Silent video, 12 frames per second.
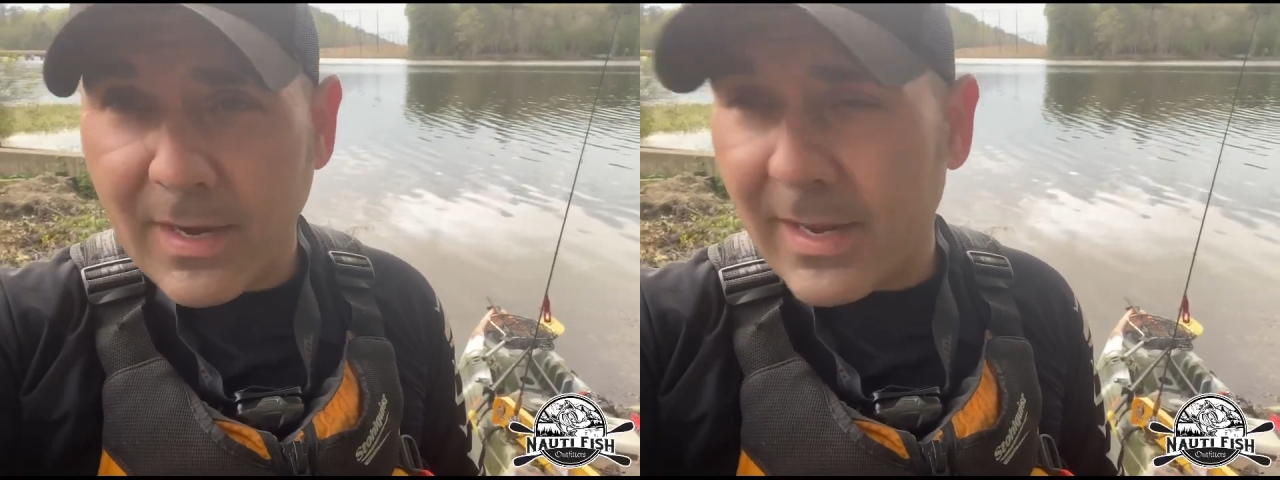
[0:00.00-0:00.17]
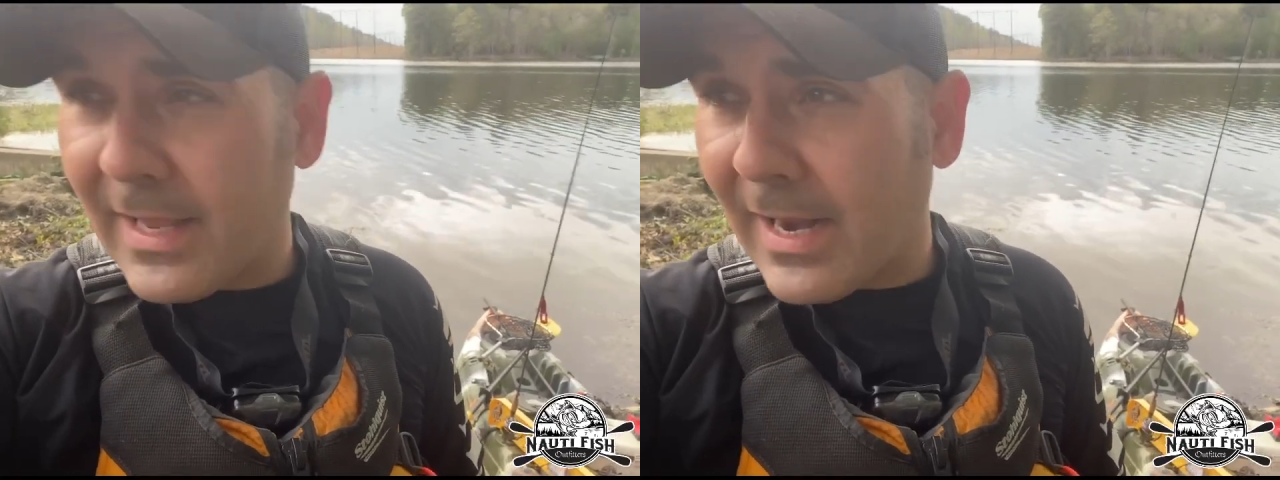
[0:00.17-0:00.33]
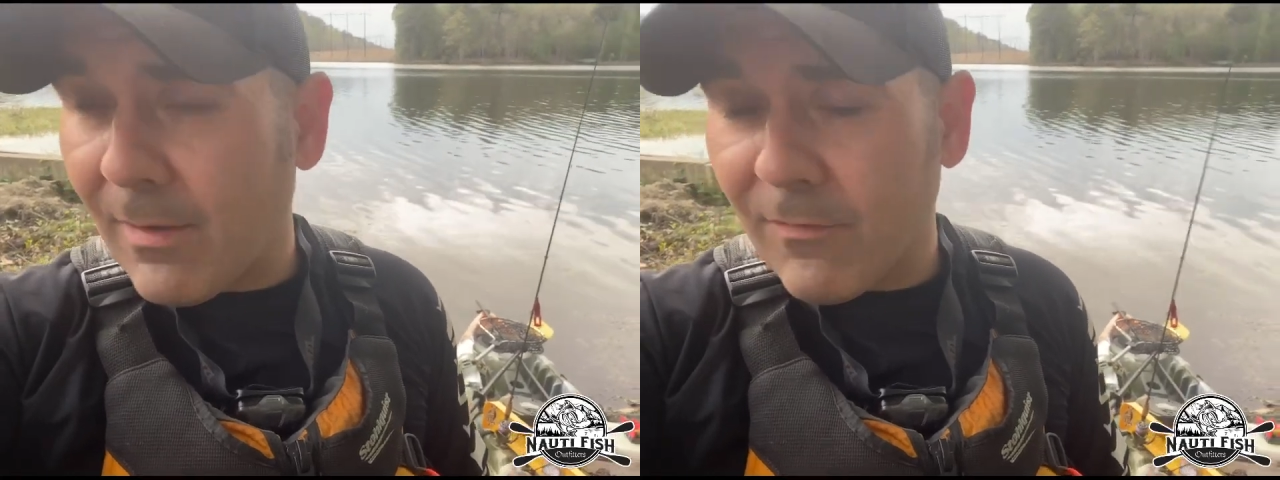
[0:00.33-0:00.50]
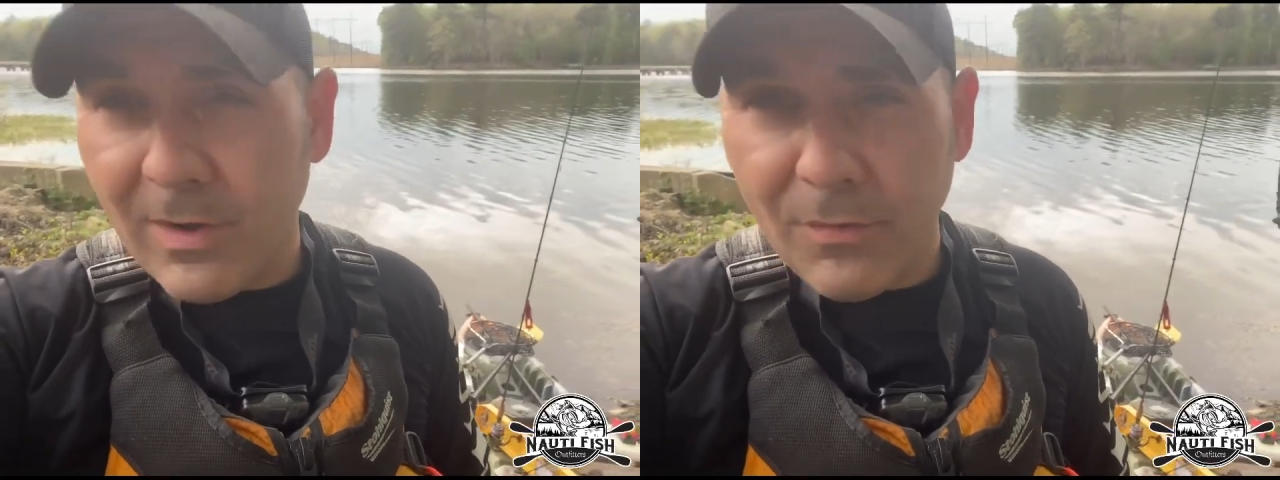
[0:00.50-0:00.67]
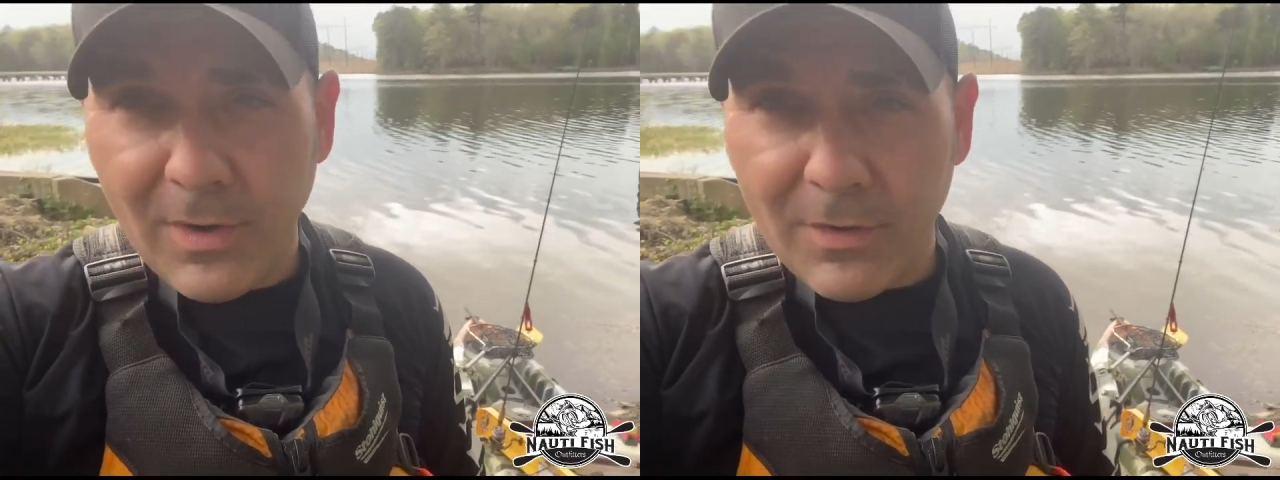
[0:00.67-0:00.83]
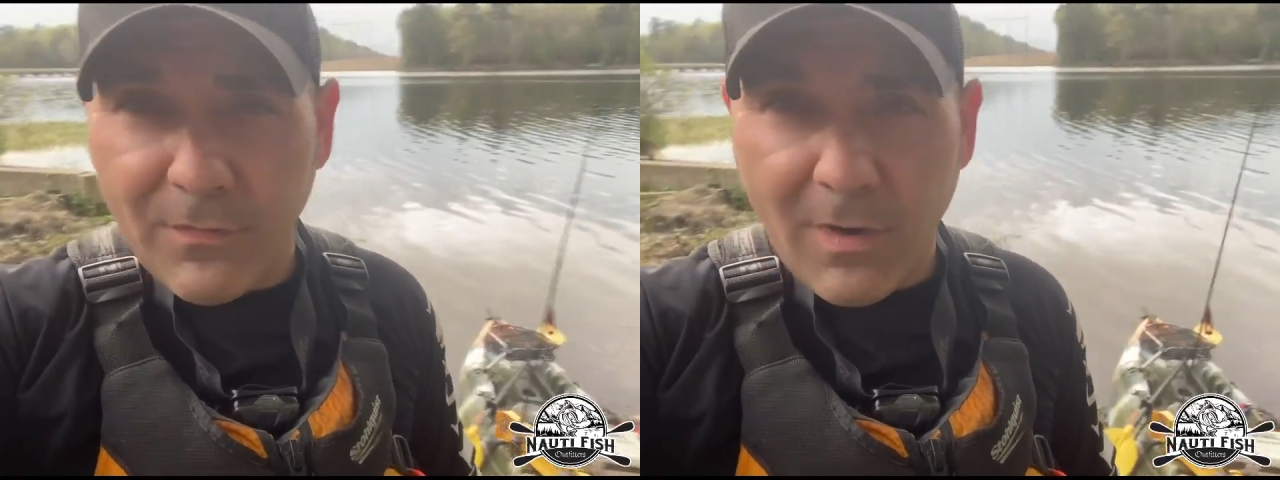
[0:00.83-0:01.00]
I can get out really,
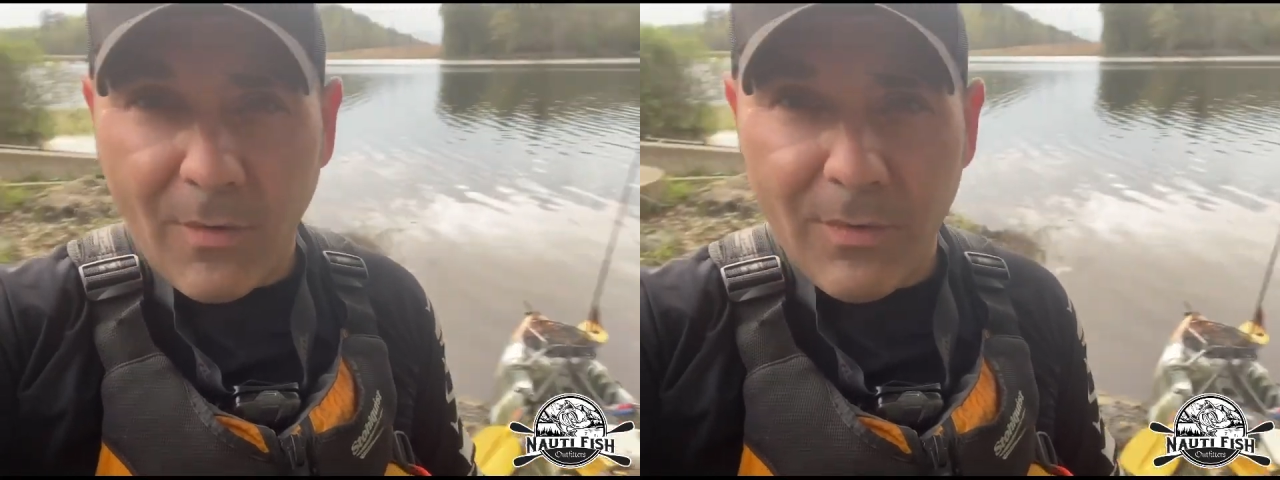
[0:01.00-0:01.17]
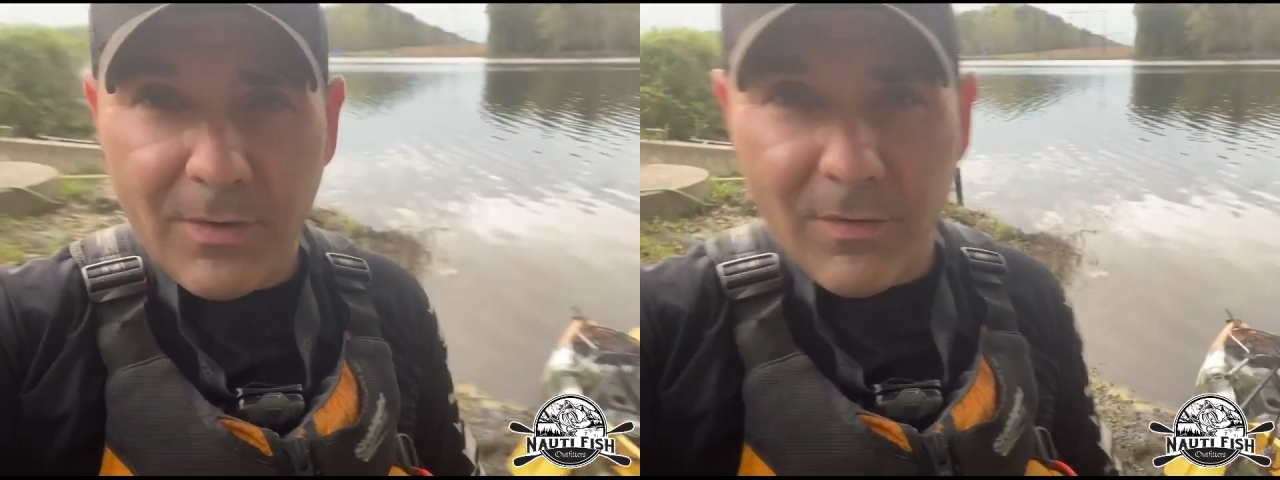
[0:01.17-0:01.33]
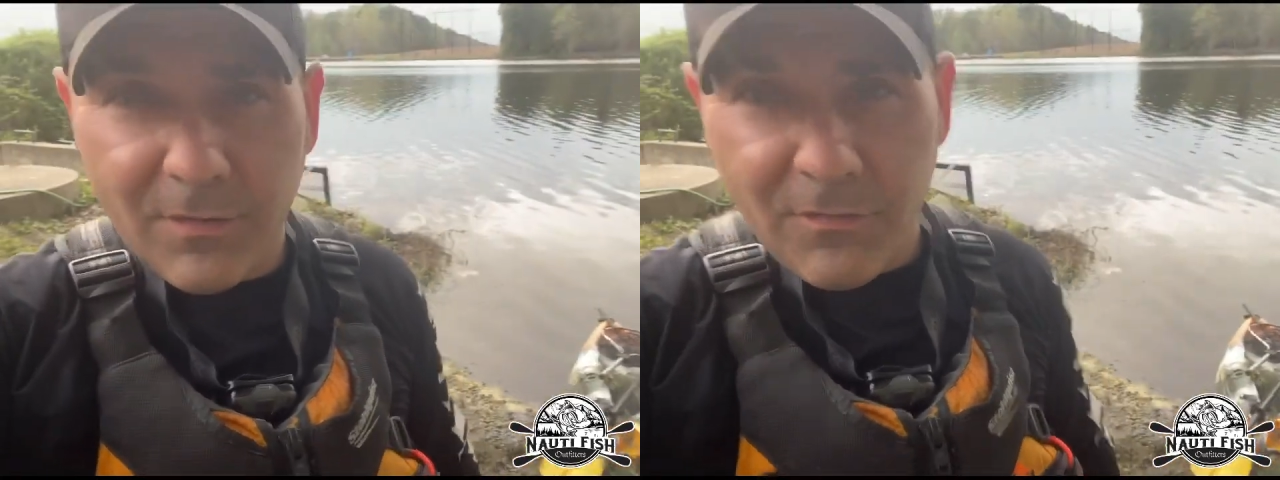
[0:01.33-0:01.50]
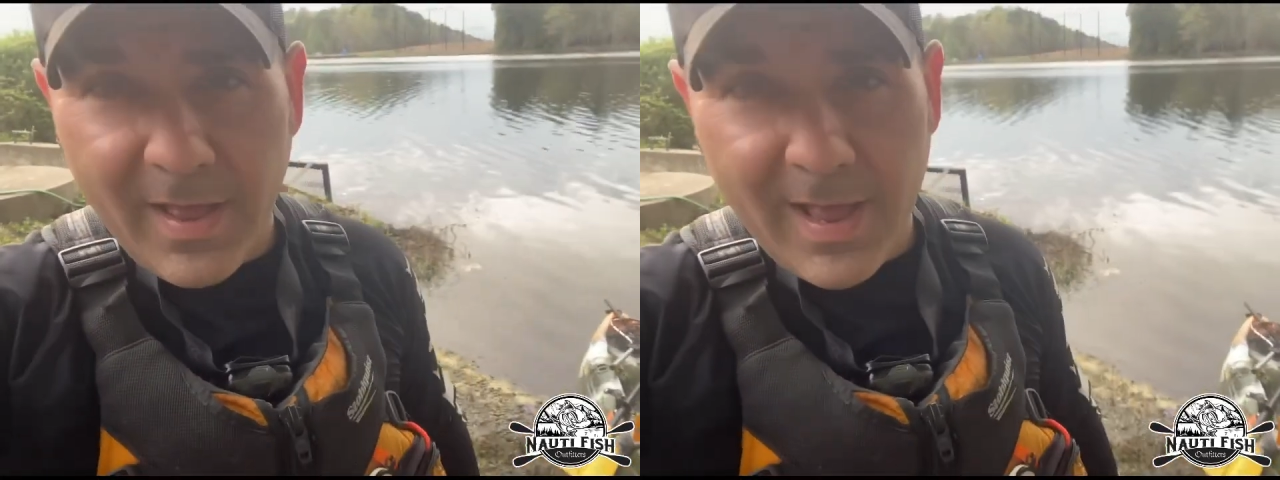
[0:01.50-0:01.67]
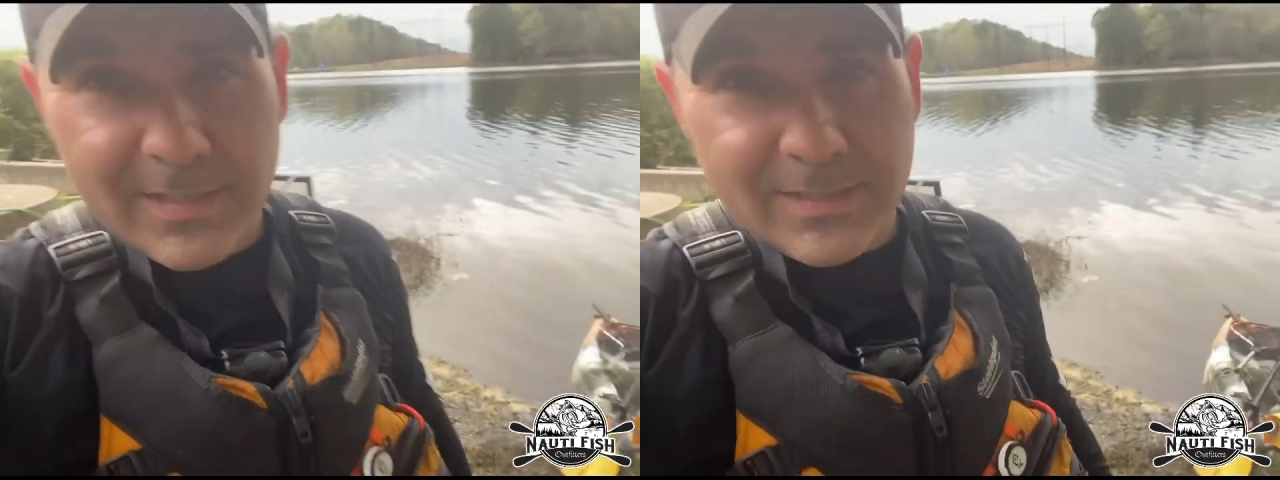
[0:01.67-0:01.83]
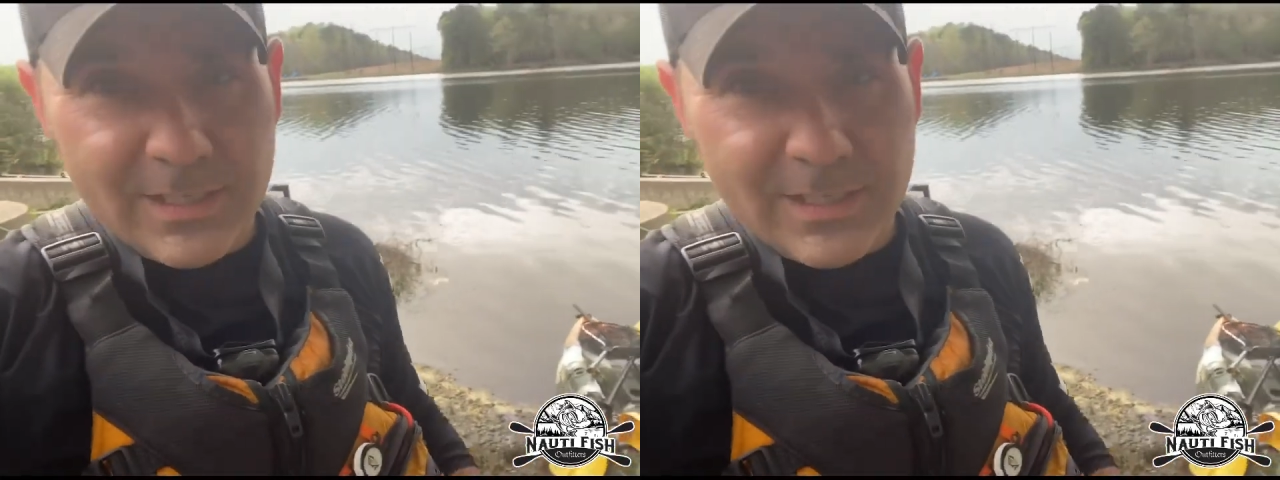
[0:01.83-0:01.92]
really far, really, really fast.